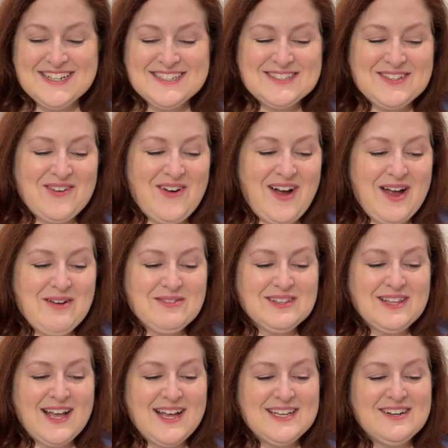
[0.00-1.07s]
So I
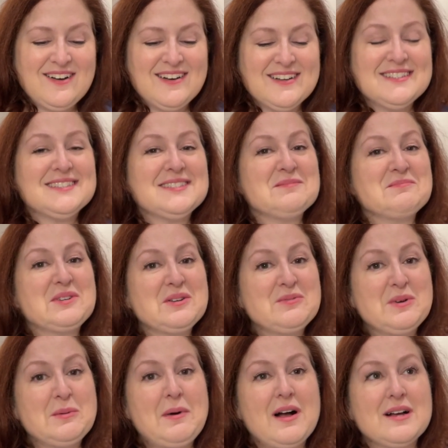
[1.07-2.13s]
relied on some
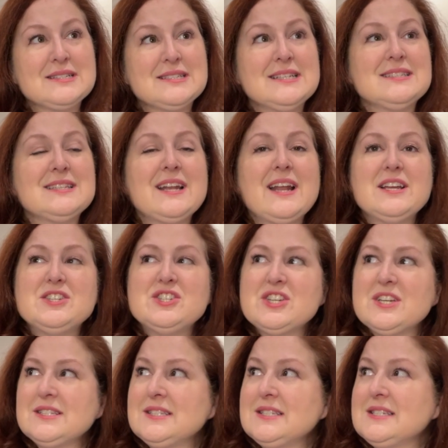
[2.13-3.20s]
Goodwill boxes, and I
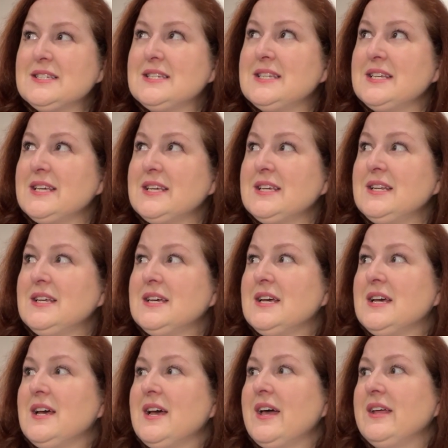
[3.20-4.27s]
just did
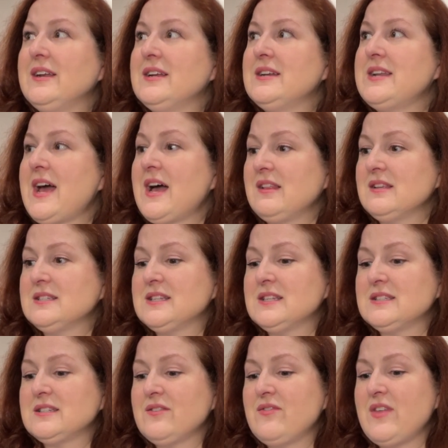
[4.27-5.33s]
an
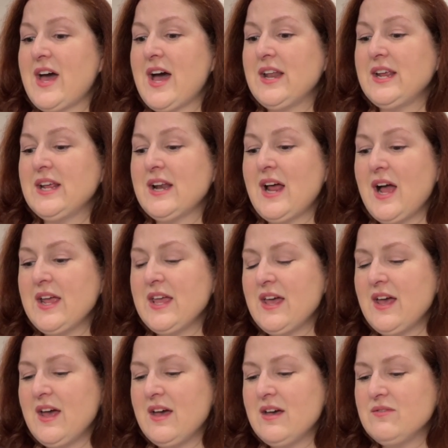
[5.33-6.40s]
analysis of that, and I
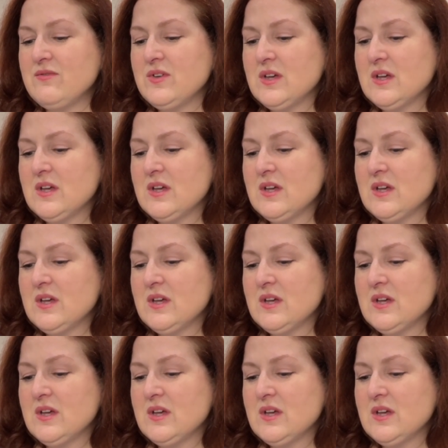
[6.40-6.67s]
have